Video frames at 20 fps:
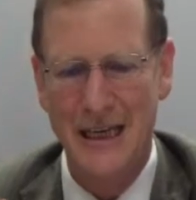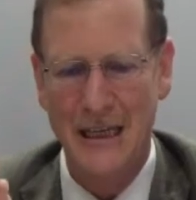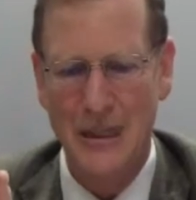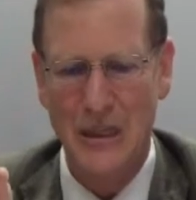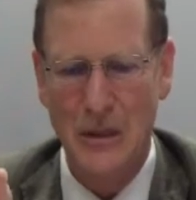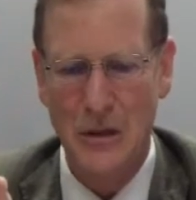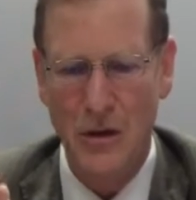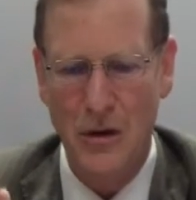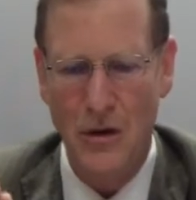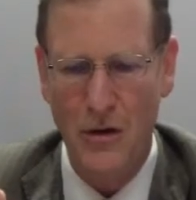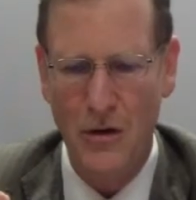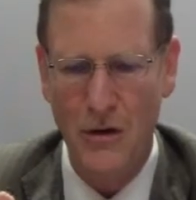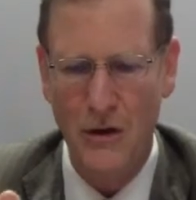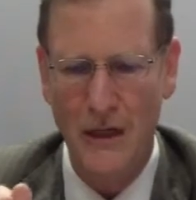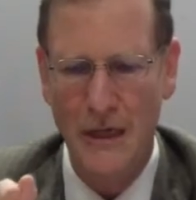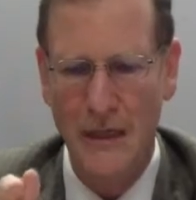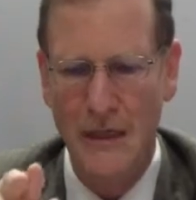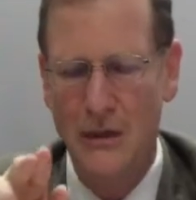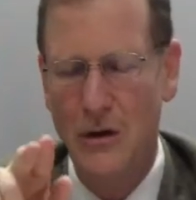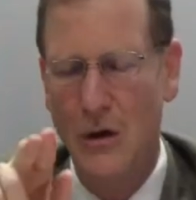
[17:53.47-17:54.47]
so
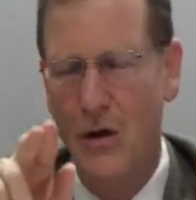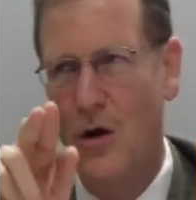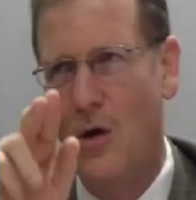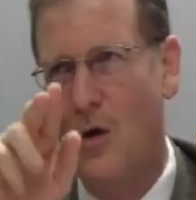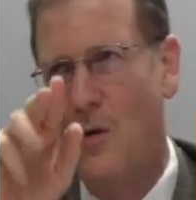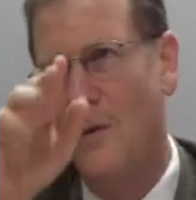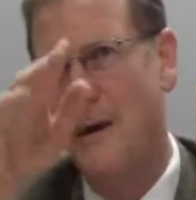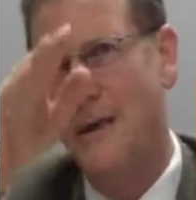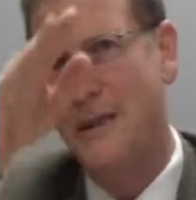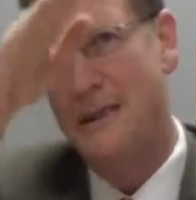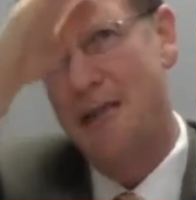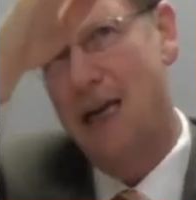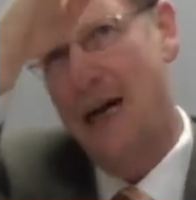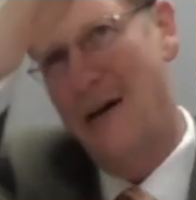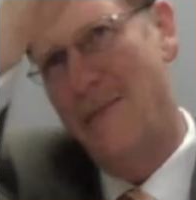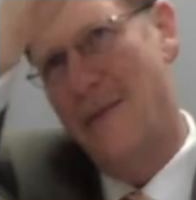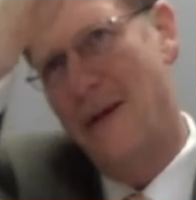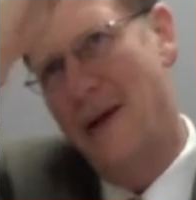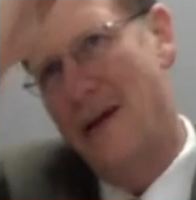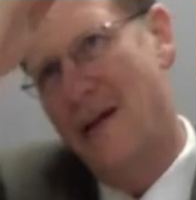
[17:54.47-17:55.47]
it's always
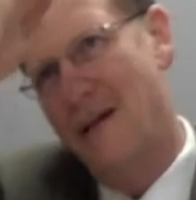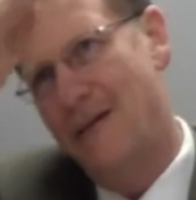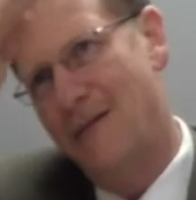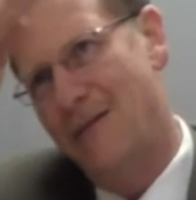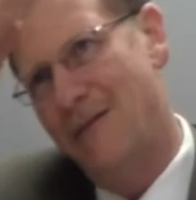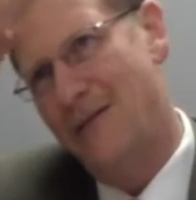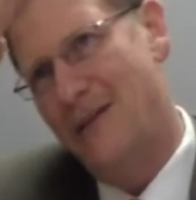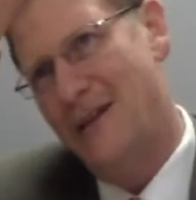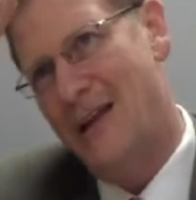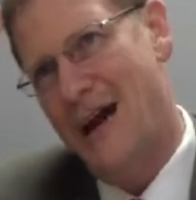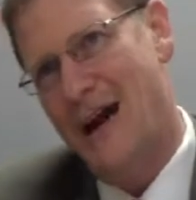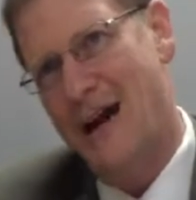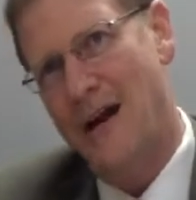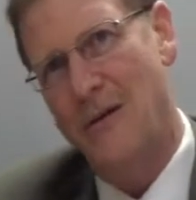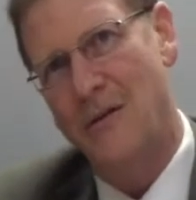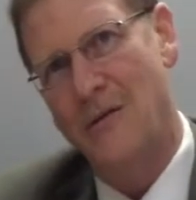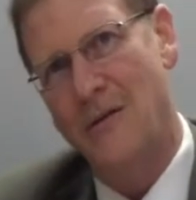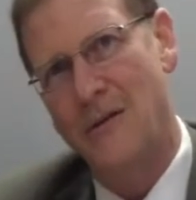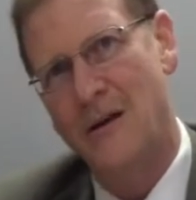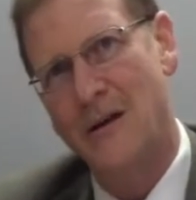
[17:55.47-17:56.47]
coming
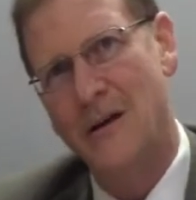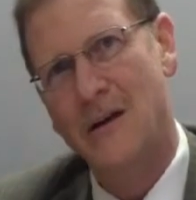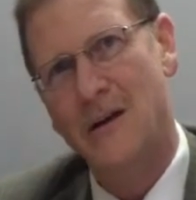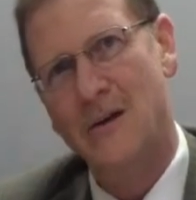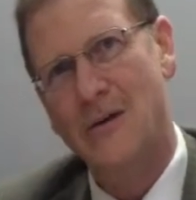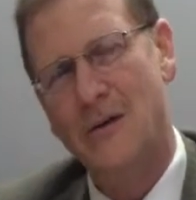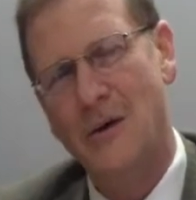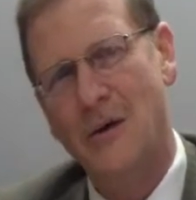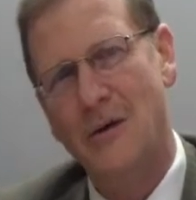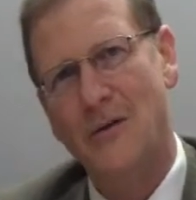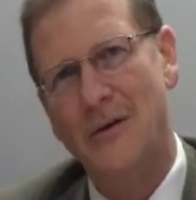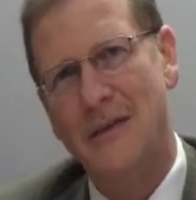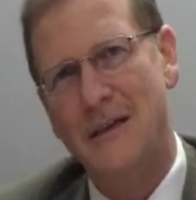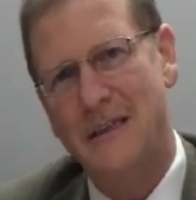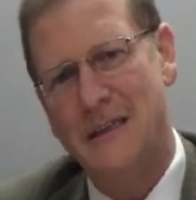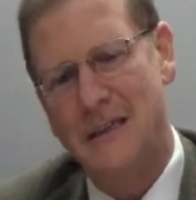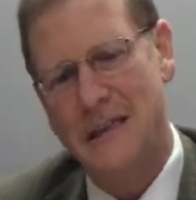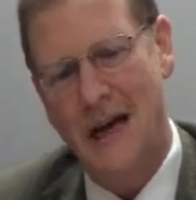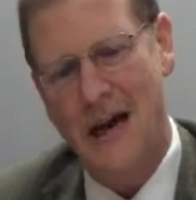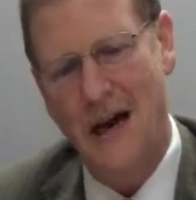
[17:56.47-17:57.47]
down toward the
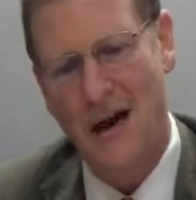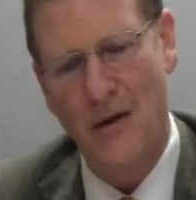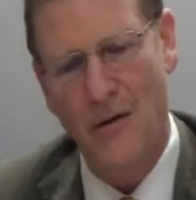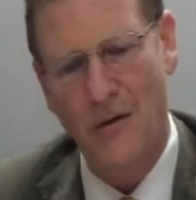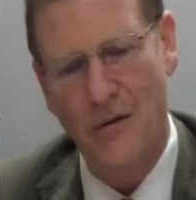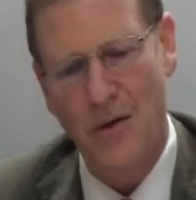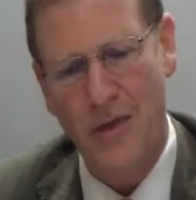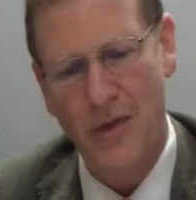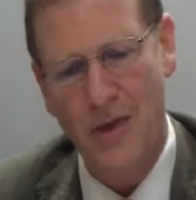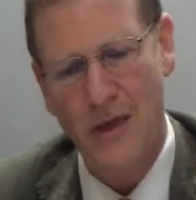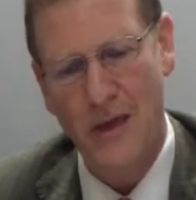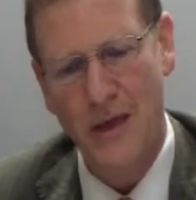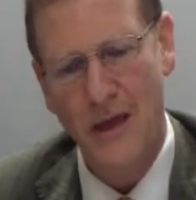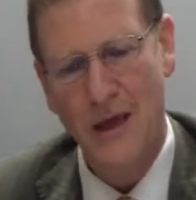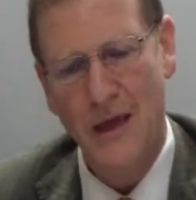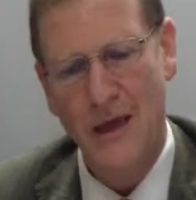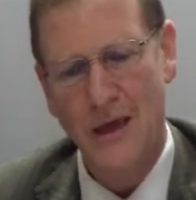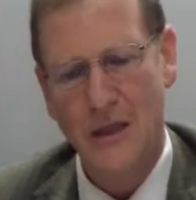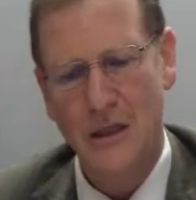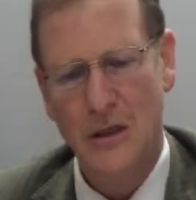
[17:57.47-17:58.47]
south.
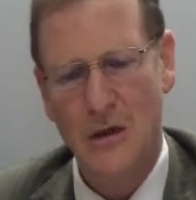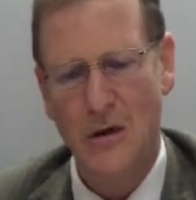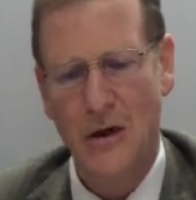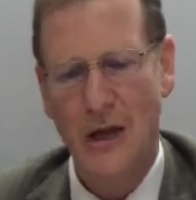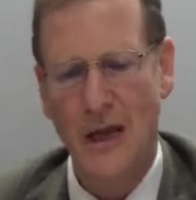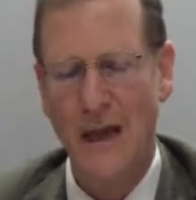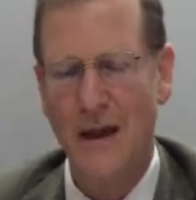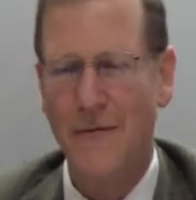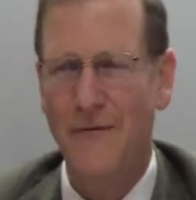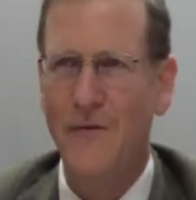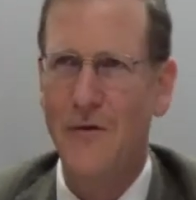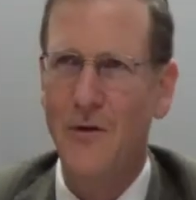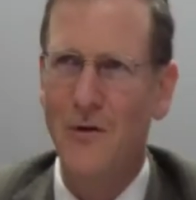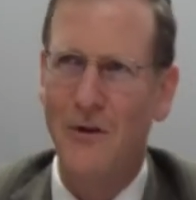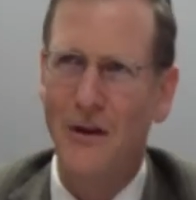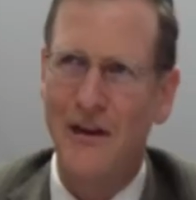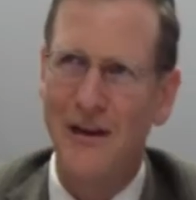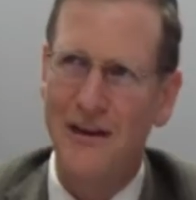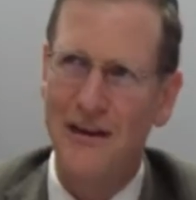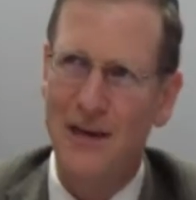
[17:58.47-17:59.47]
So if
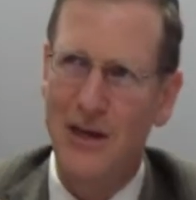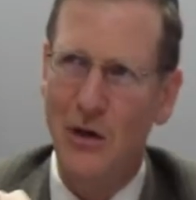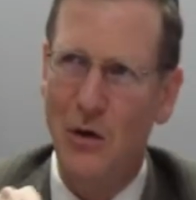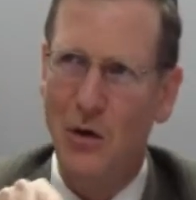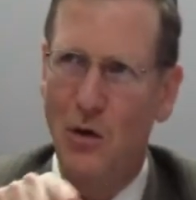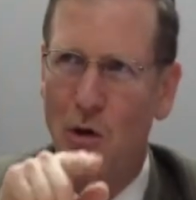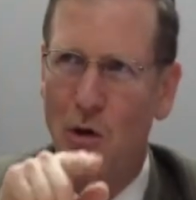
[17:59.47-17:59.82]
you you